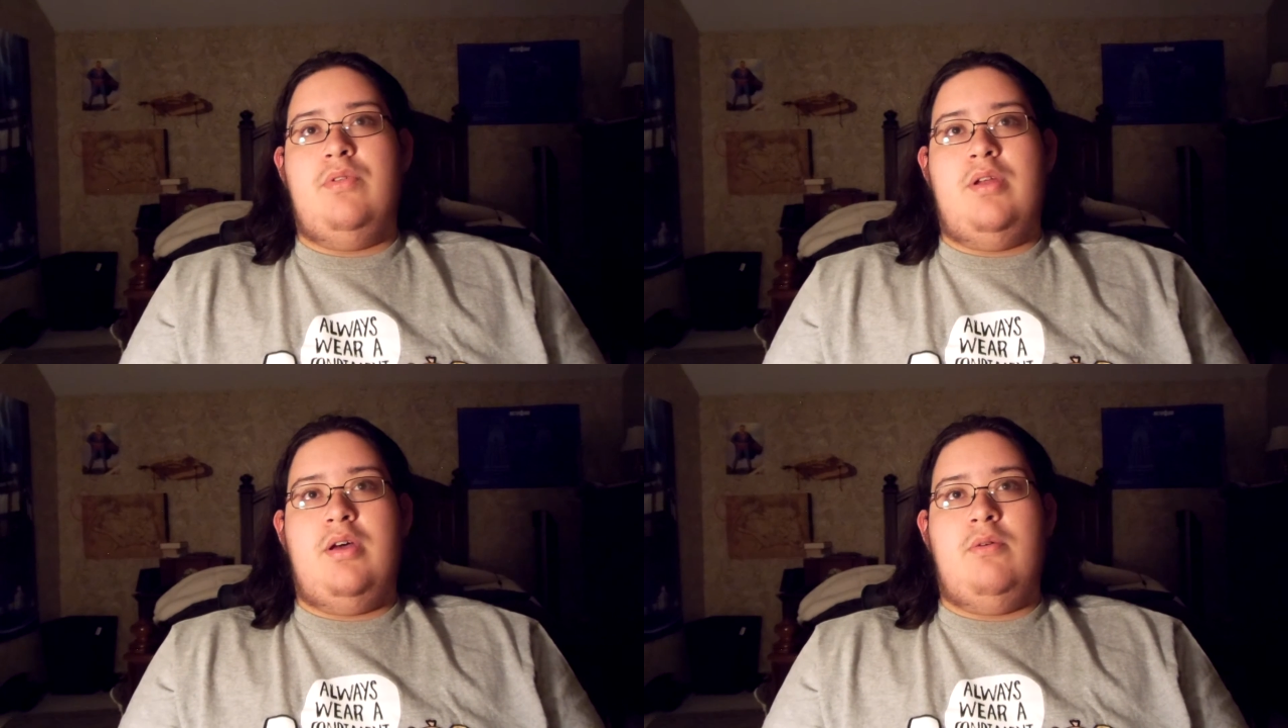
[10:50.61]

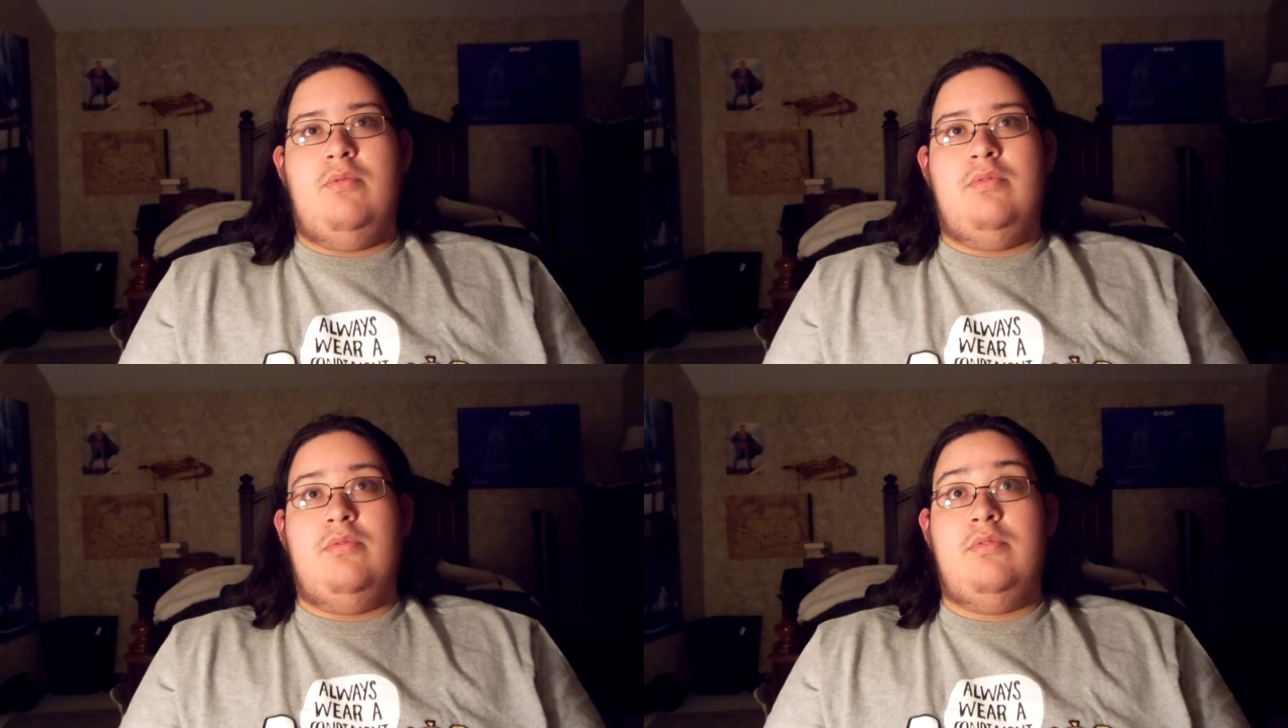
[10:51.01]
that
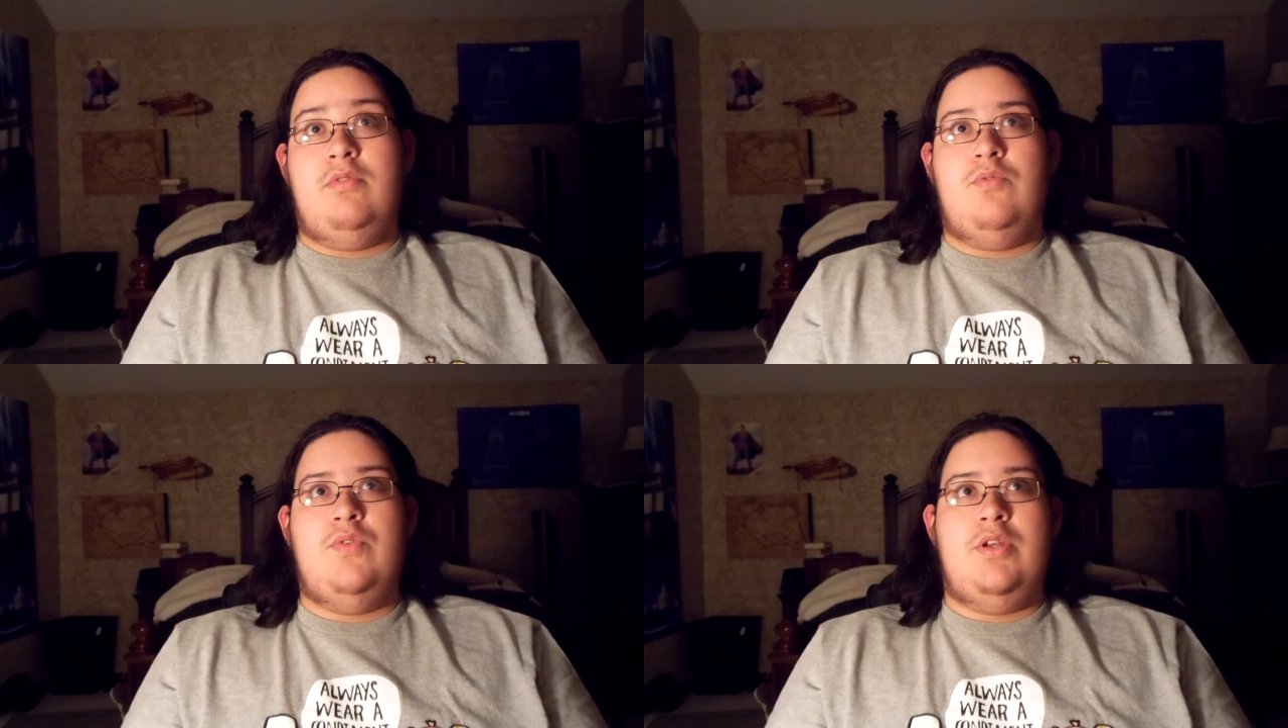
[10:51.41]

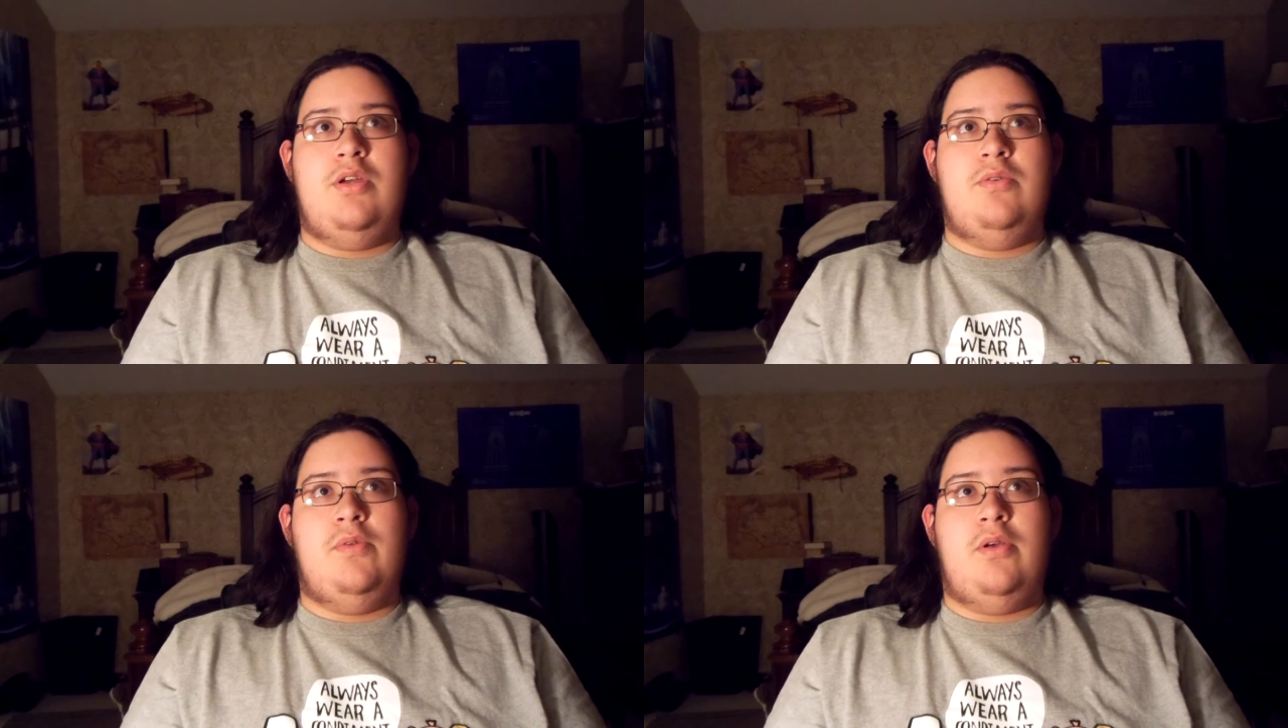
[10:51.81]
2
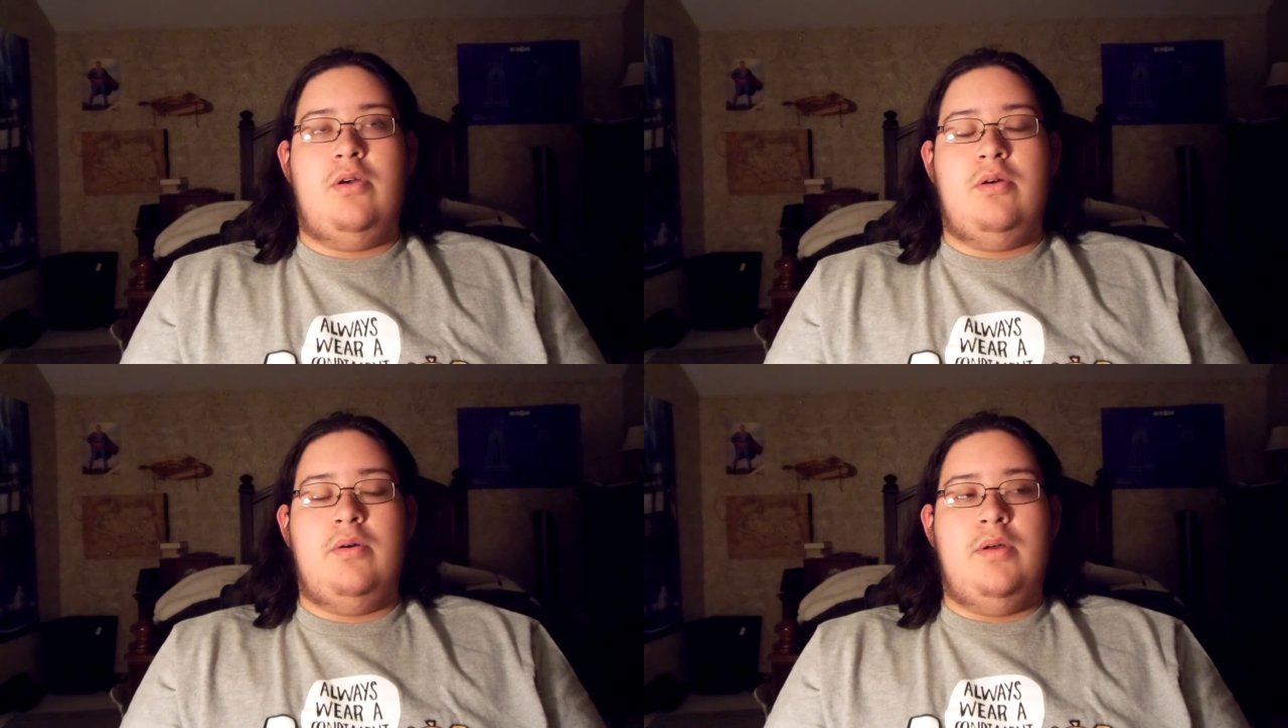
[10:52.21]
videos
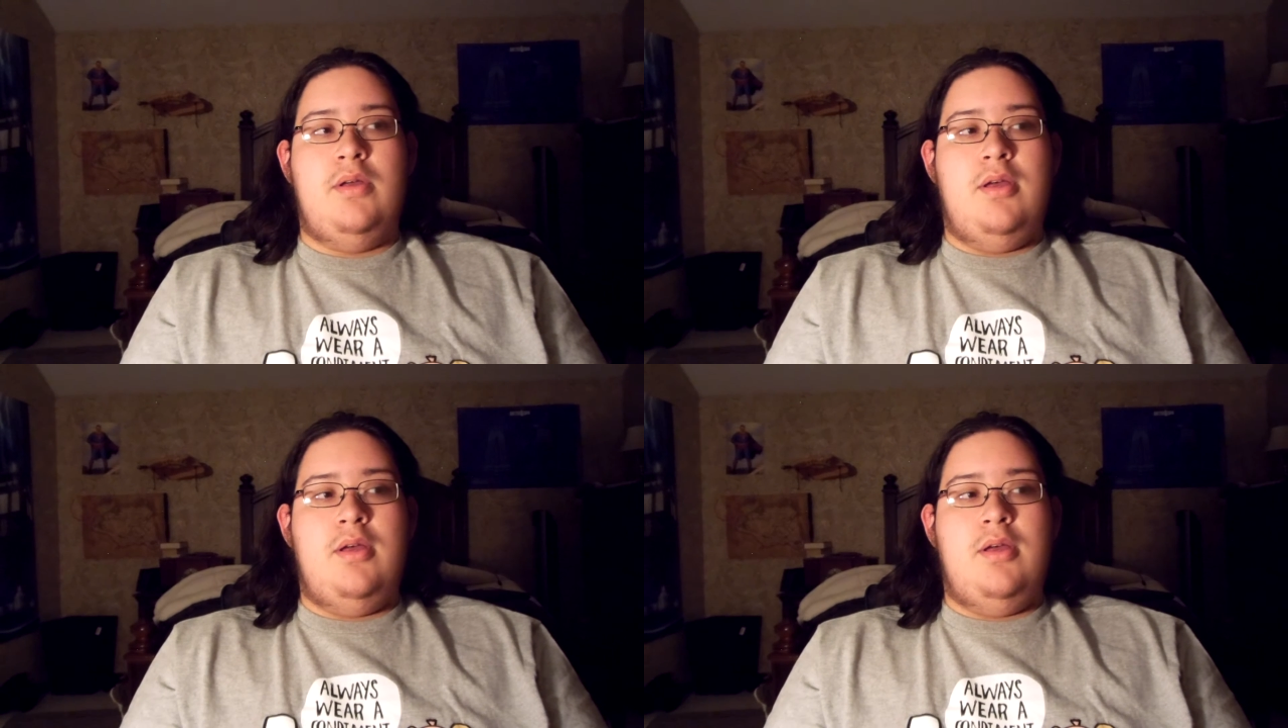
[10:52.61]
ago,